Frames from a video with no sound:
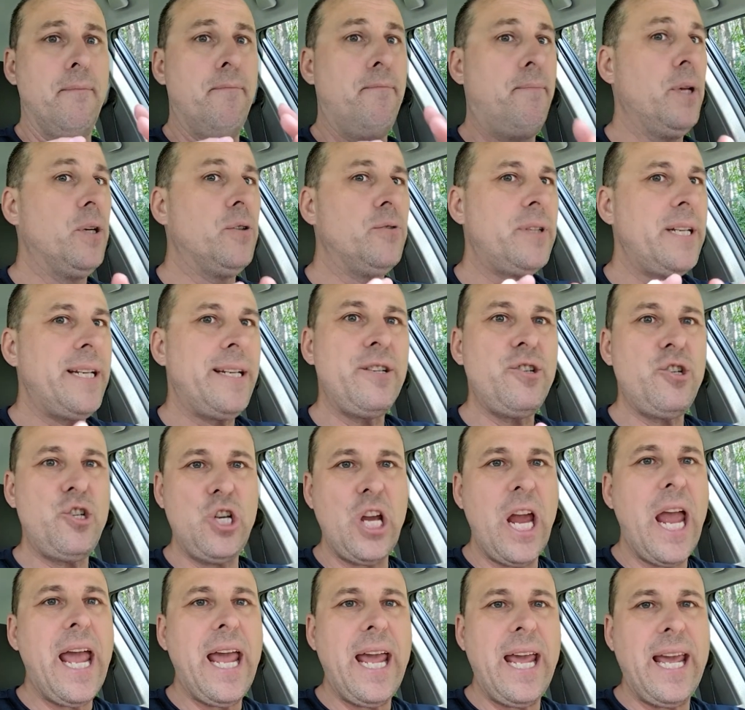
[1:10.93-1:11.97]
Building
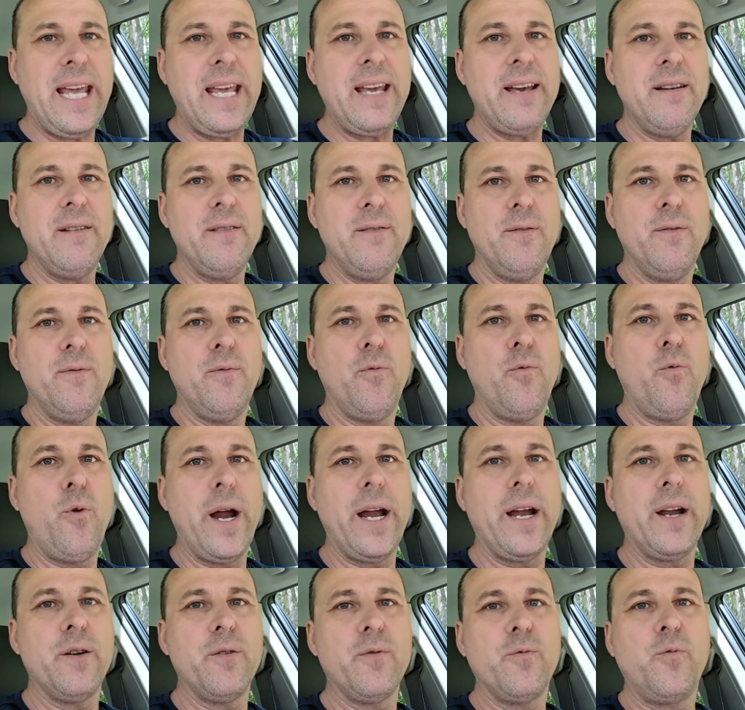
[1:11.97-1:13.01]
J,
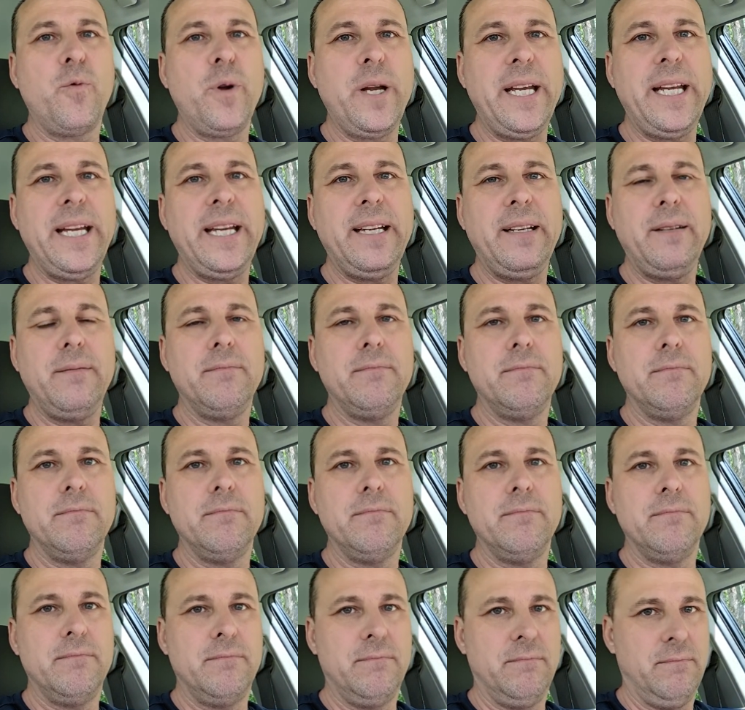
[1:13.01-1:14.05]
where we
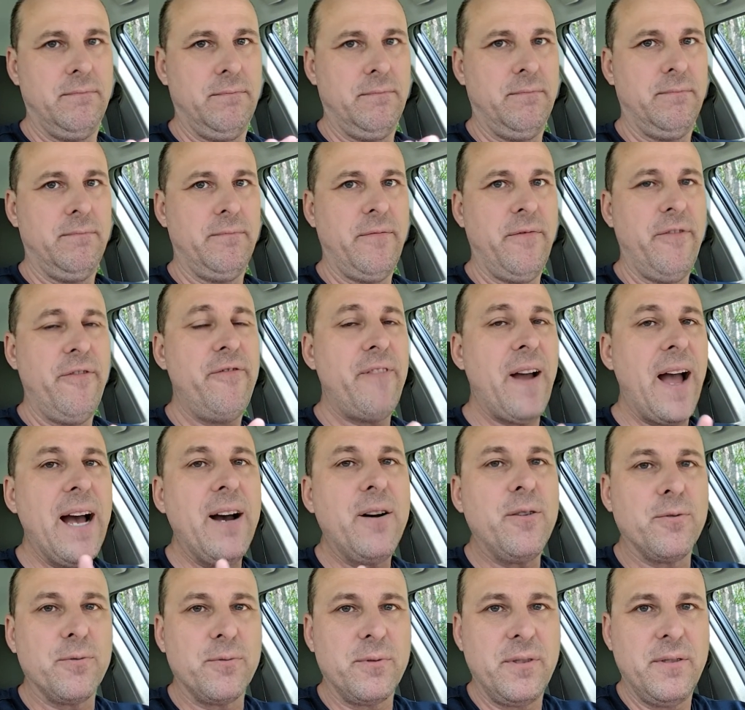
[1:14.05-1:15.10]

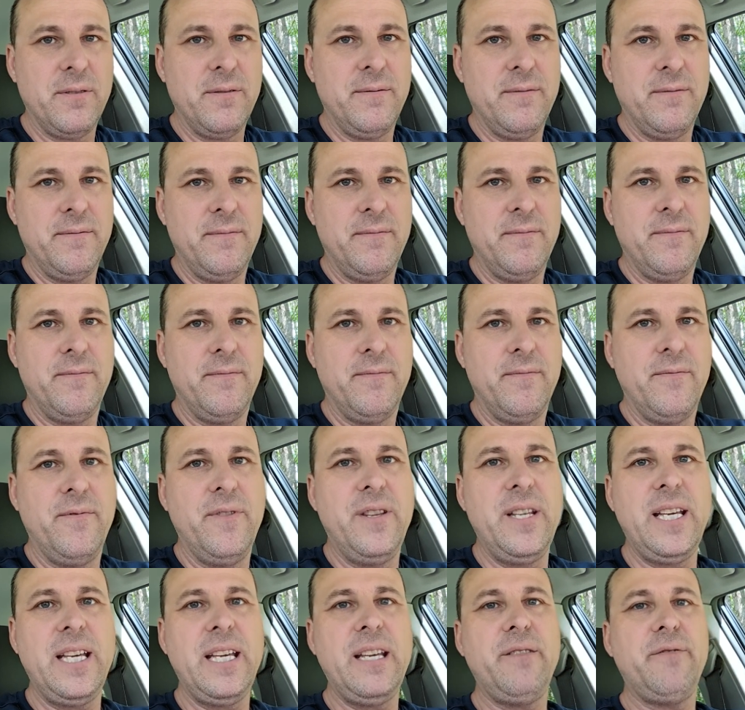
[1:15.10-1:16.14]
found
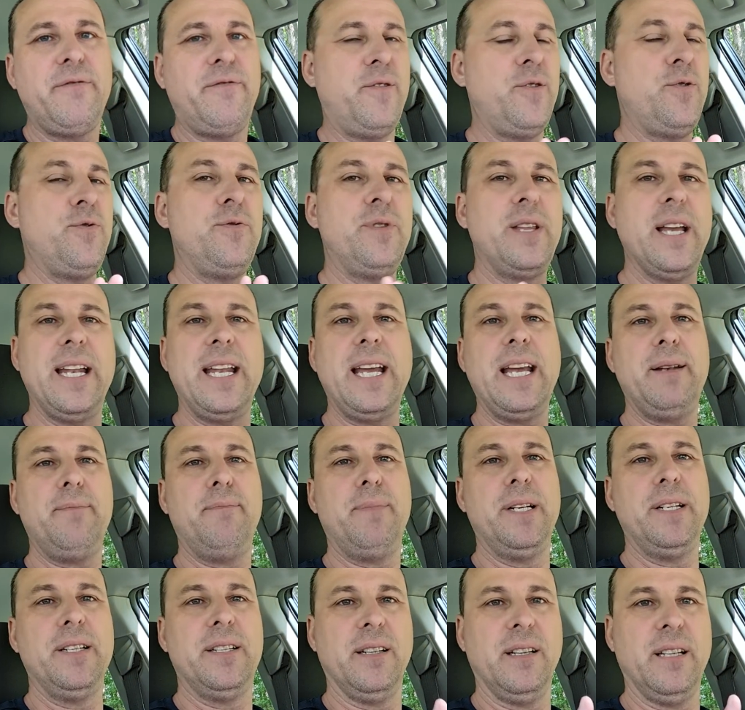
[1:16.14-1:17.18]
the food that had
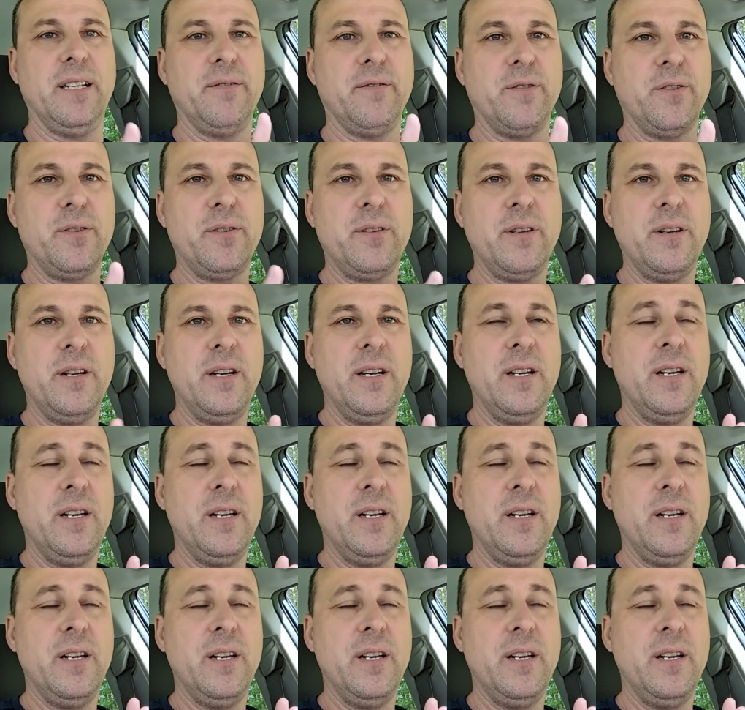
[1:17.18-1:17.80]
been delivered,